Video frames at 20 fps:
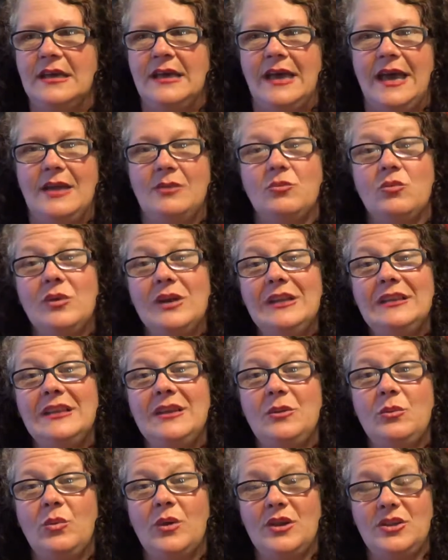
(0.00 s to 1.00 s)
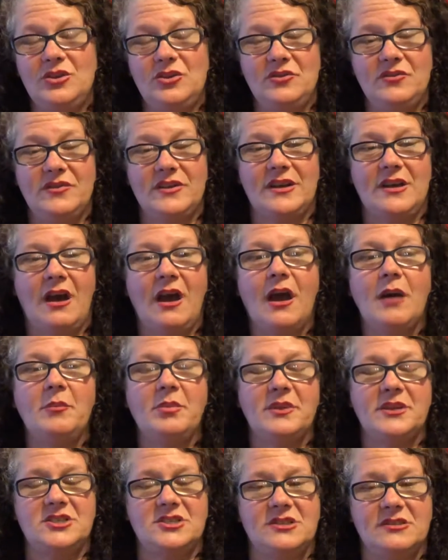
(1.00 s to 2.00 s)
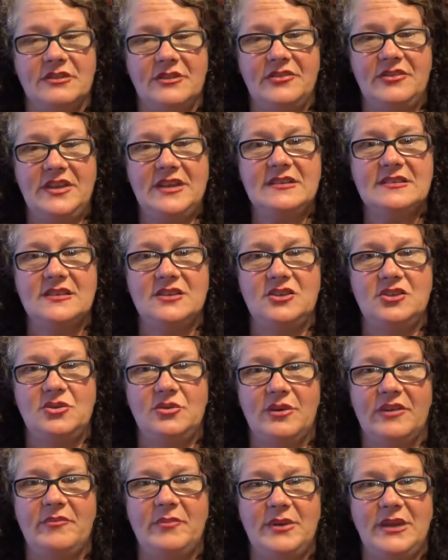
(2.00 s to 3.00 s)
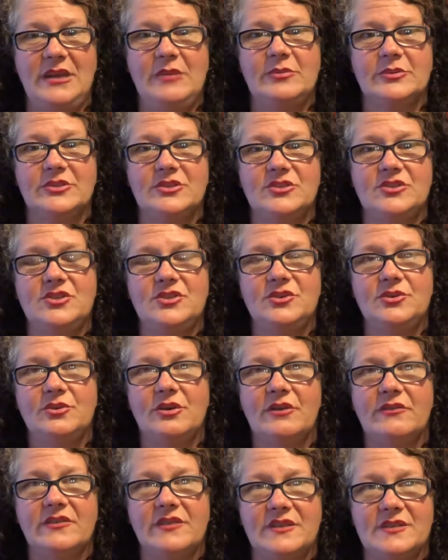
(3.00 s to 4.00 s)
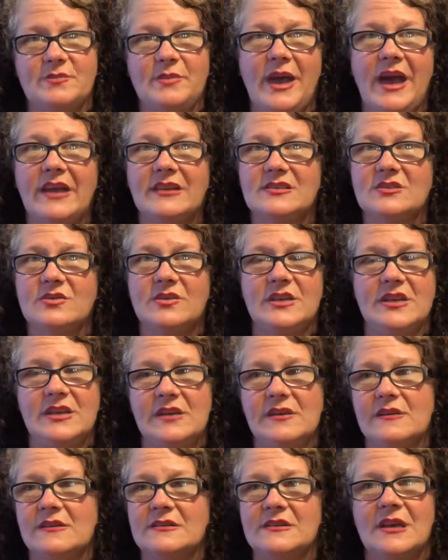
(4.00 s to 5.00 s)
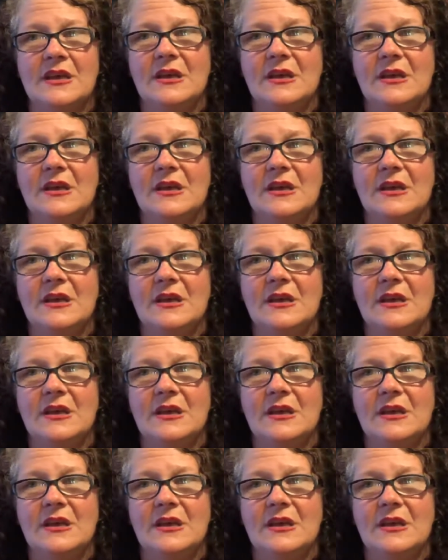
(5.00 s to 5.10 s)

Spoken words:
And really what you've accomplished and the things that you have been able to do over this past 3 years